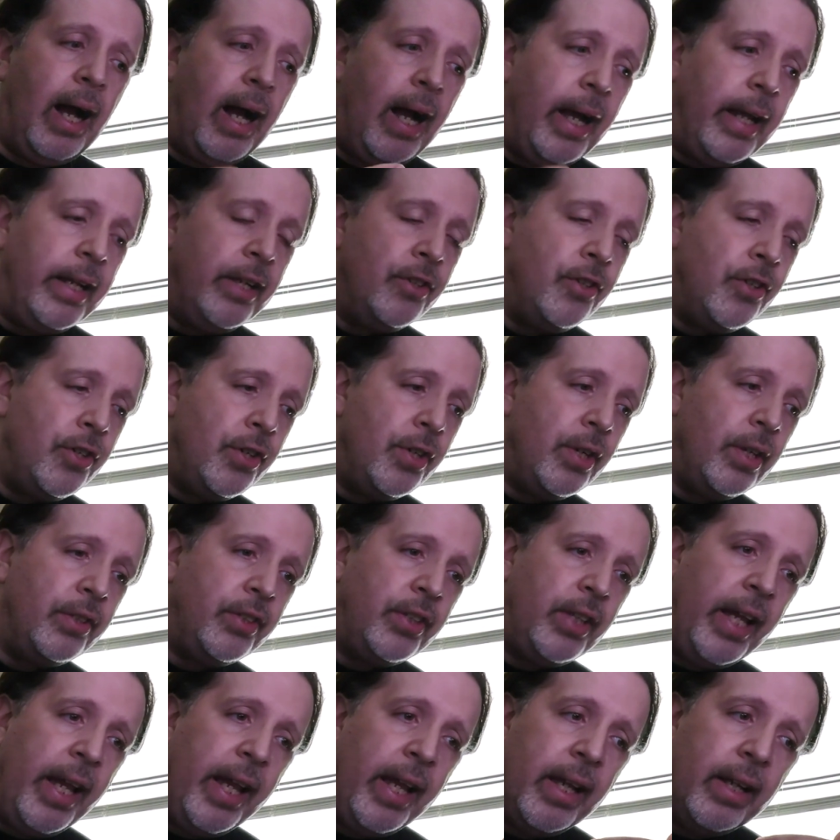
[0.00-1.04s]
I
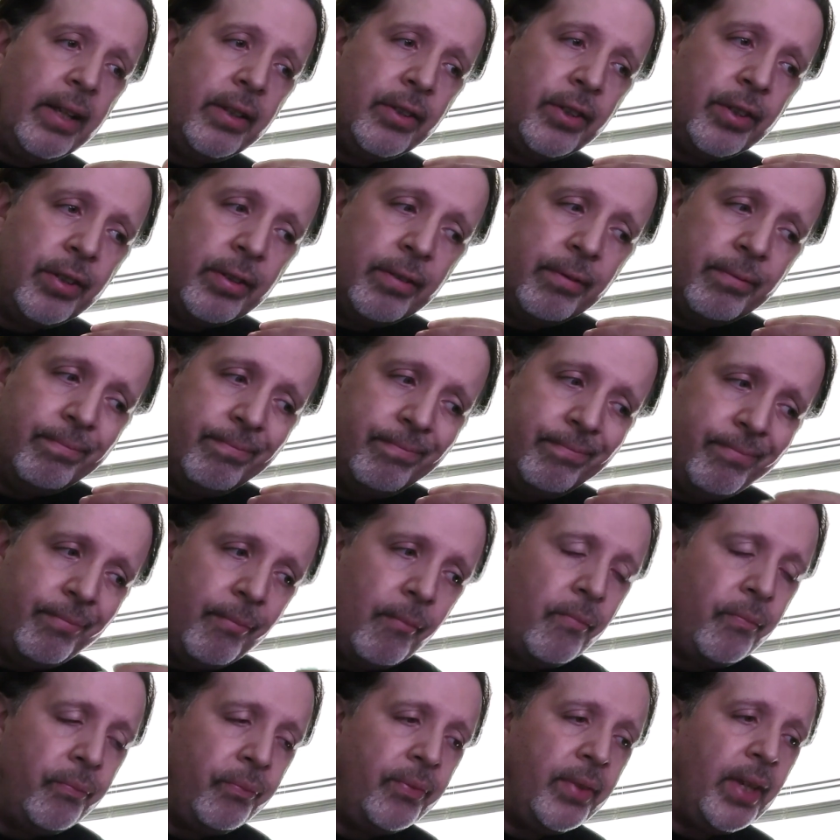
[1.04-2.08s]
just can't.
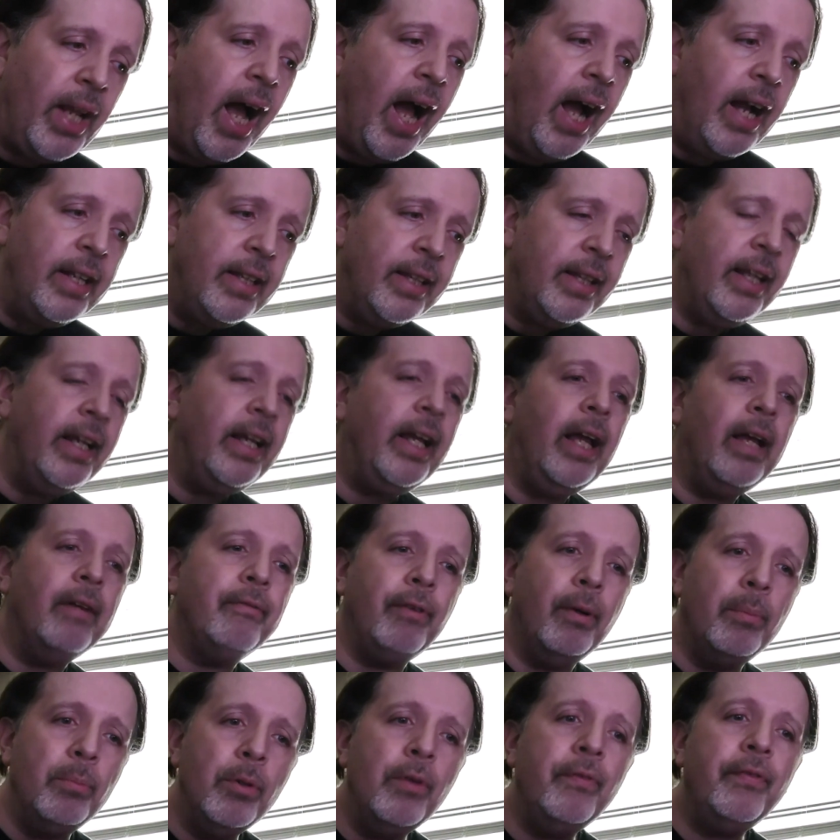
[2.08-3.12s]
I think
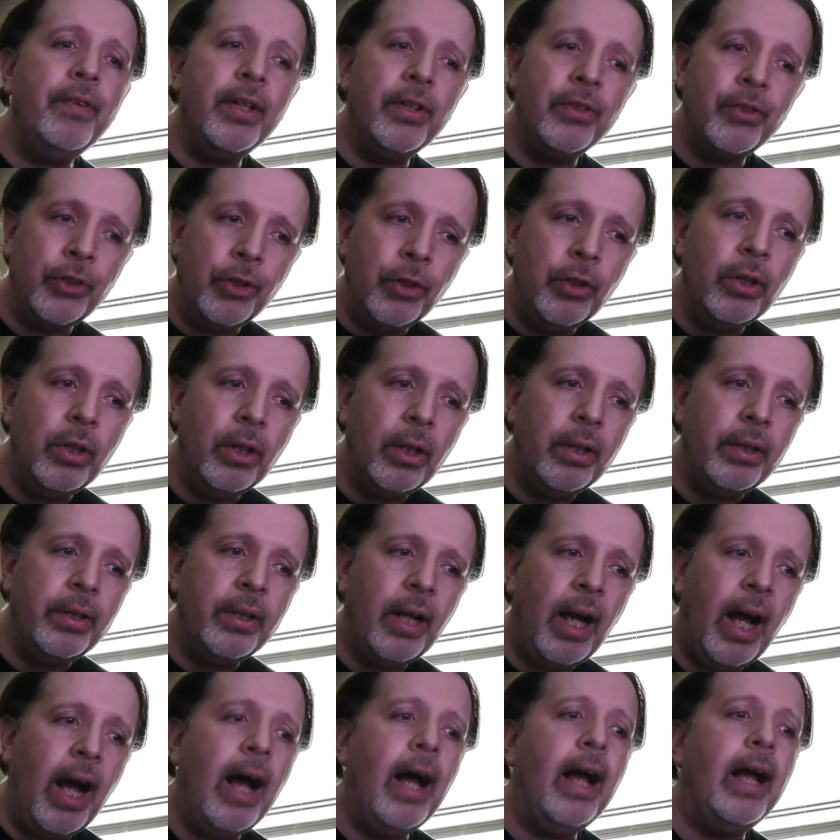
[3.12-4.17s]
if a movie is good,
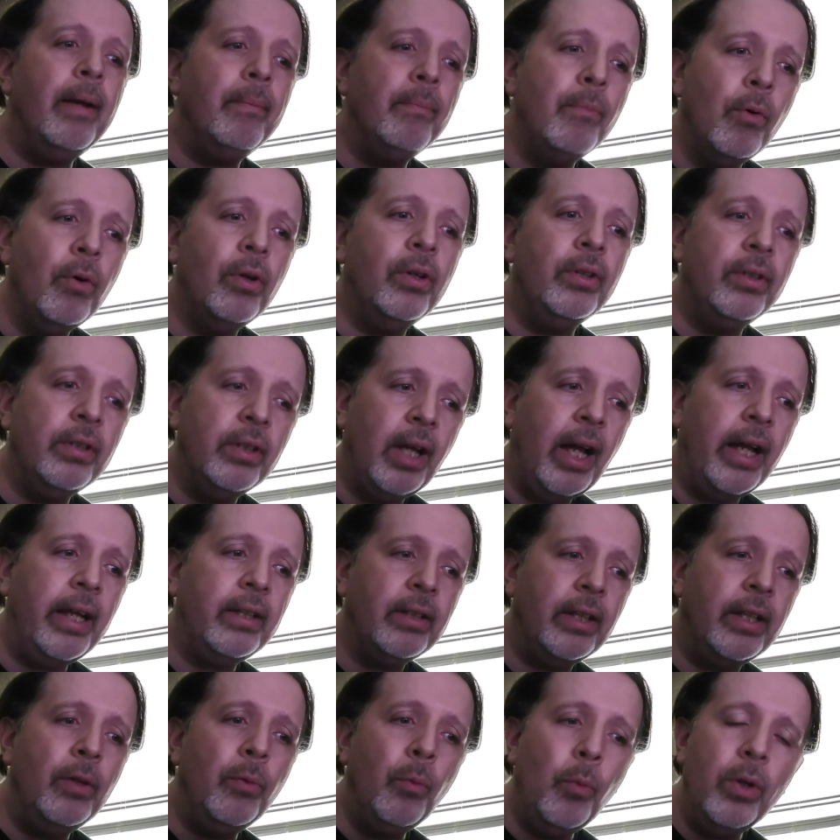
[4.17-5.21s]
I more than
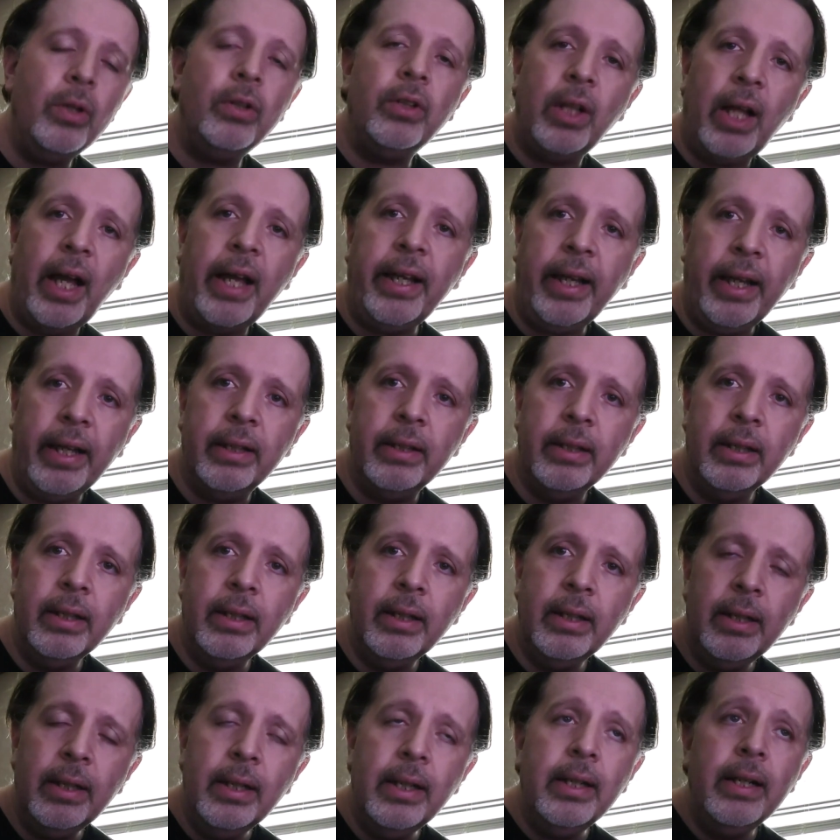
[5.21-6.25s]
likely will like it.
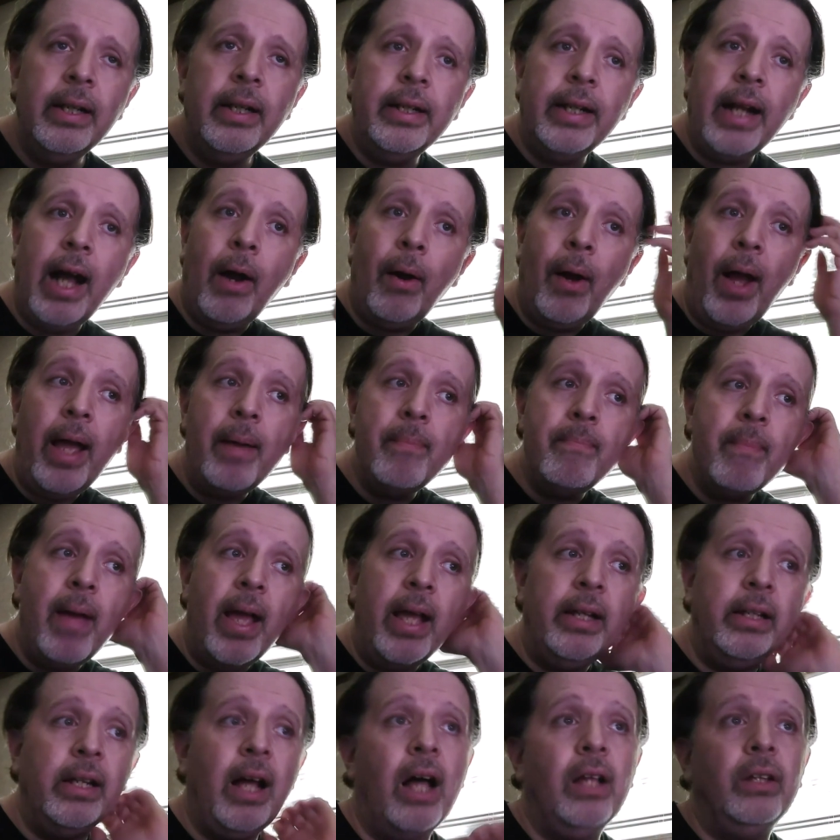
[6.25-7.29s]
Now, I
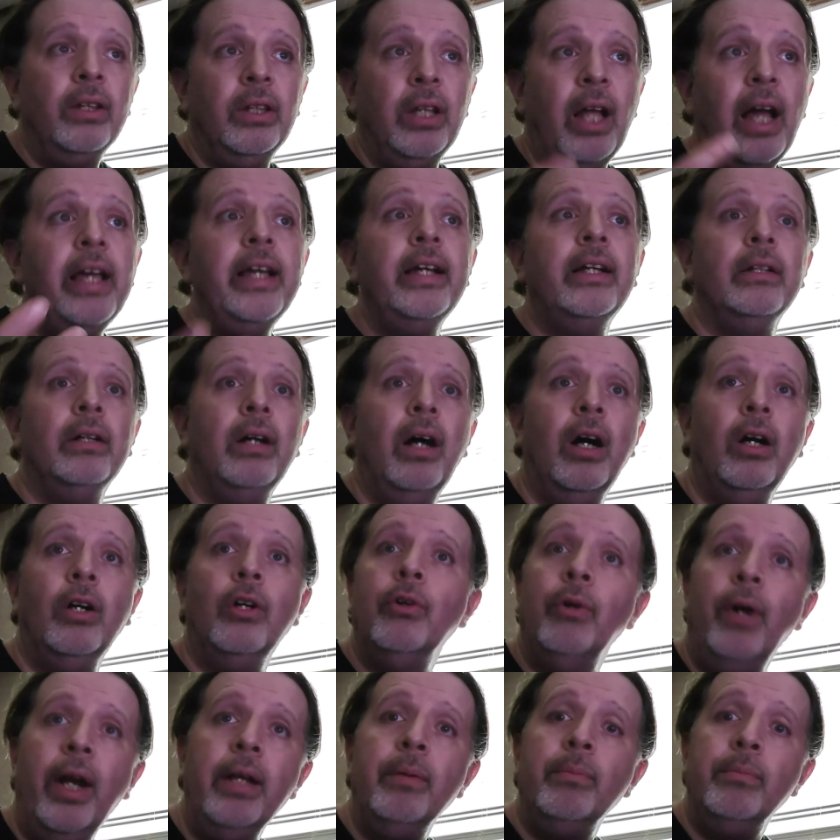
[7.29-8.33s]
may not like a
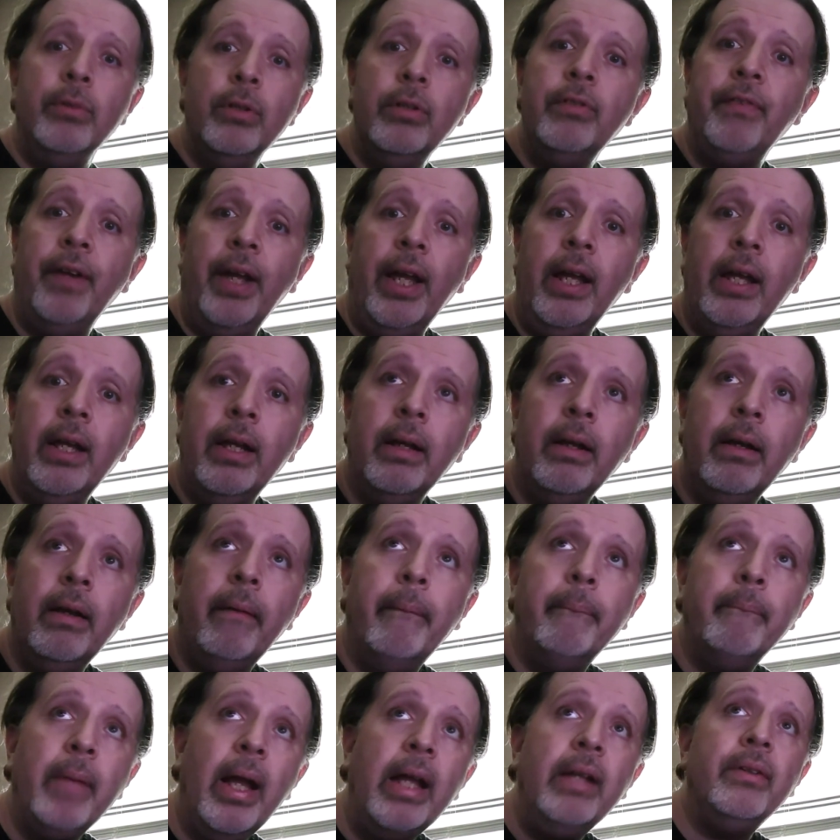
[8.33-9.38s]
great movie,
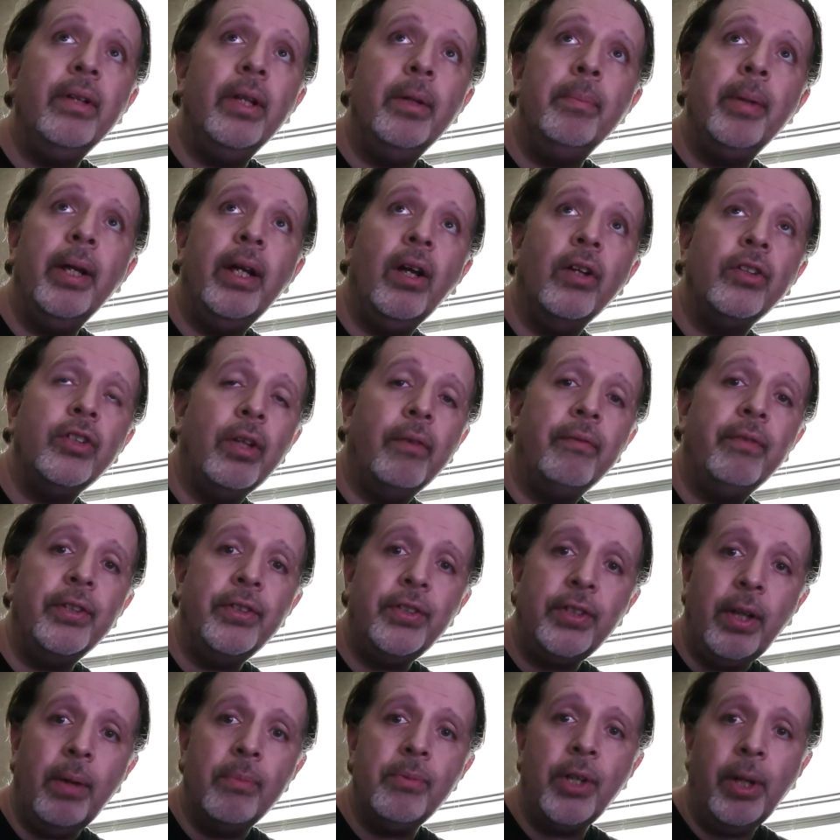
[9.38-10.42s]
mainly because of the
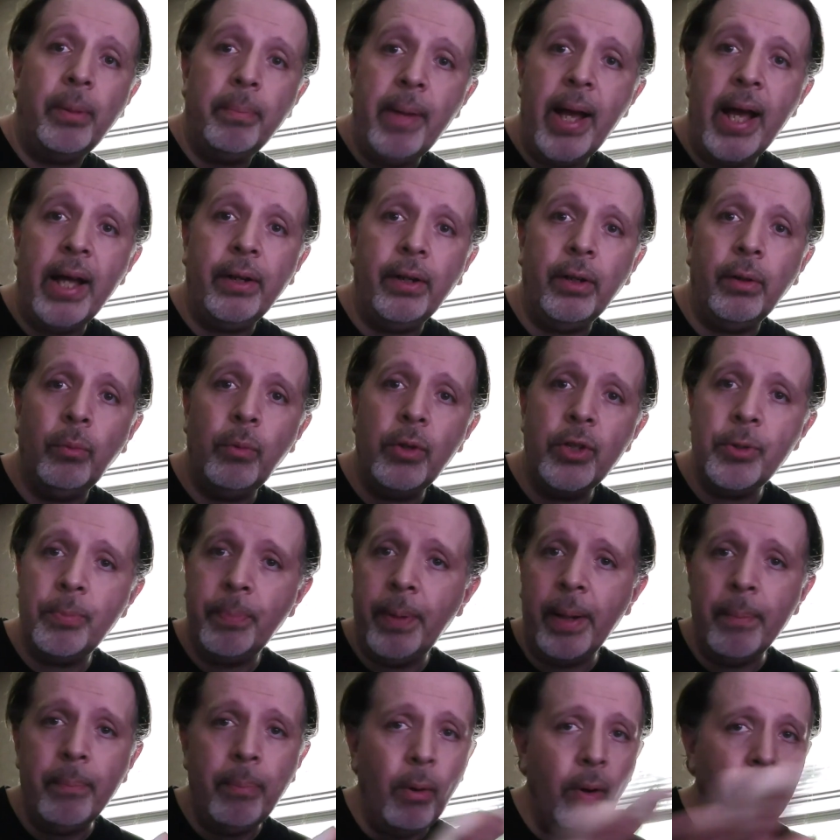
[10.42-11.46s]
subject matter, which
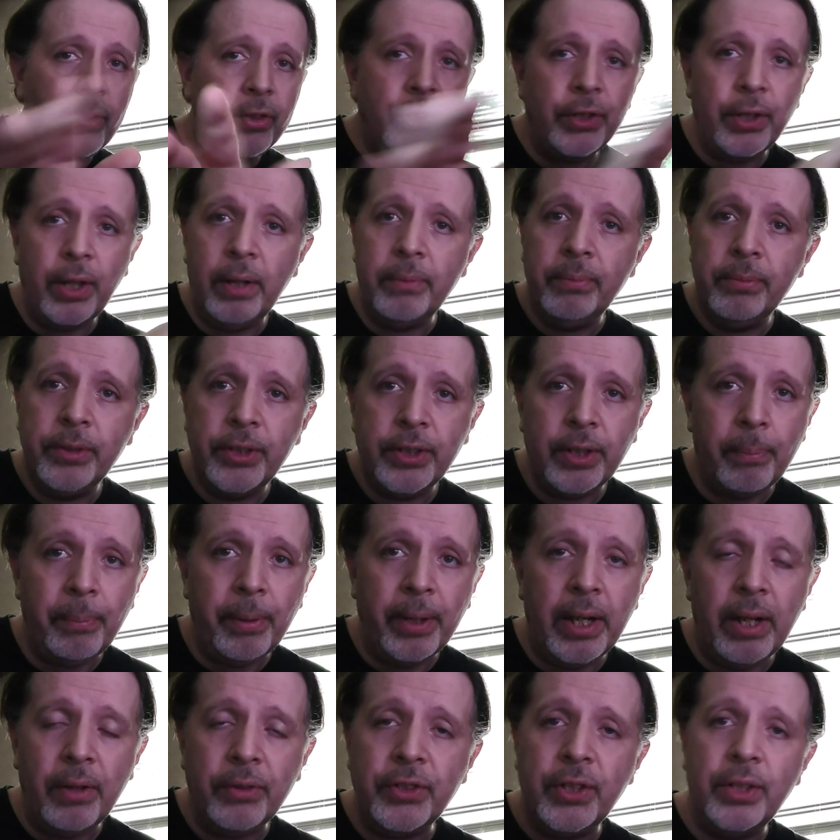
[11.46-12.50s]
pinpoints on
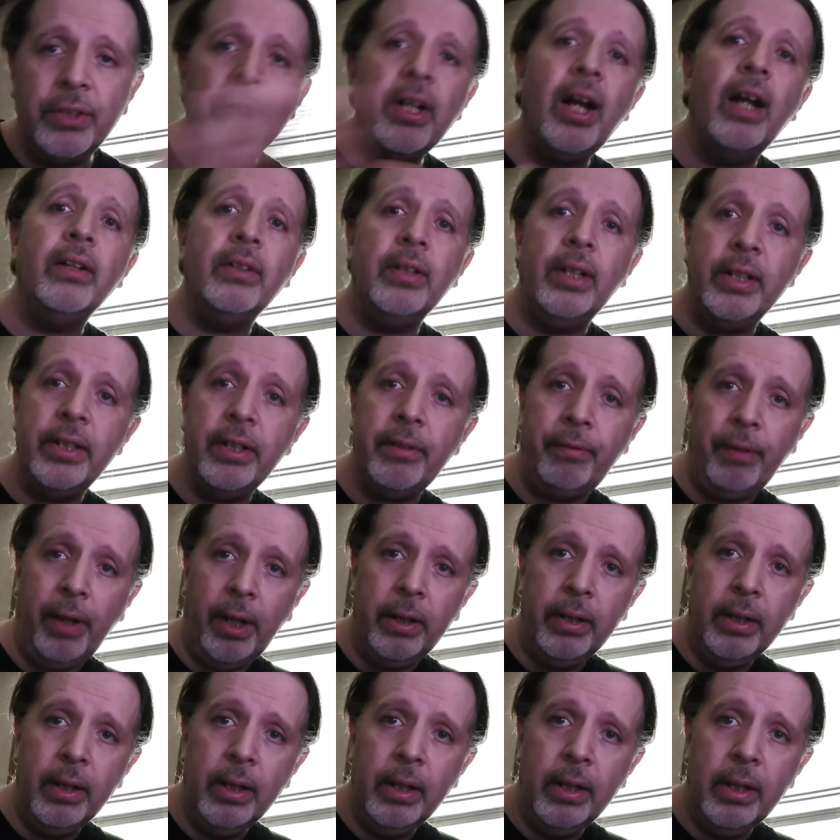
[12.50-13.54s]
something else entirely
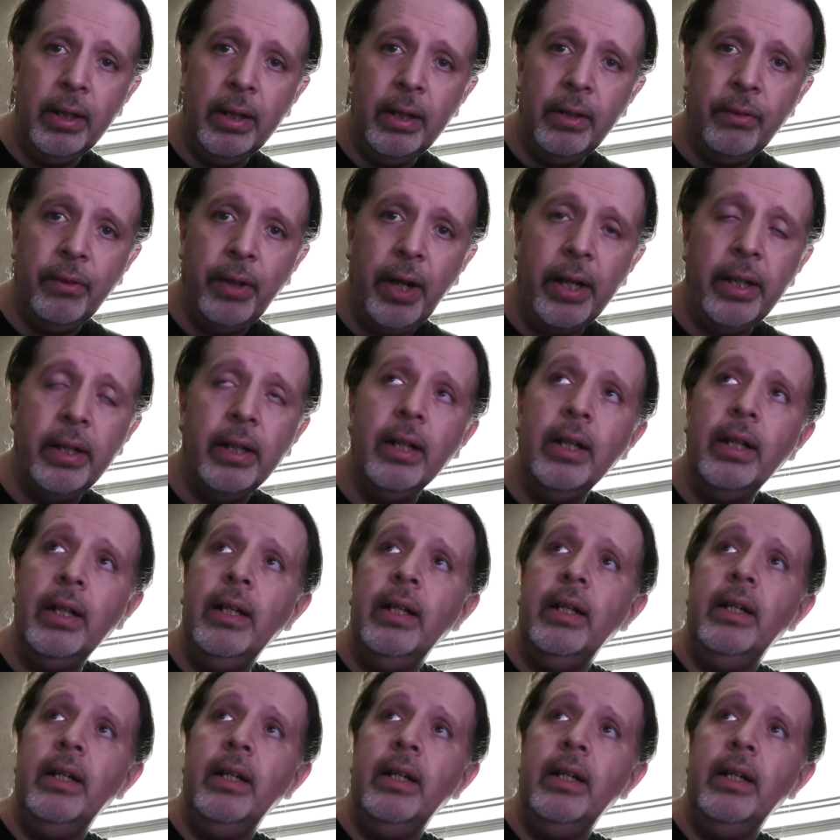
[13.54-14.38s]
different, right?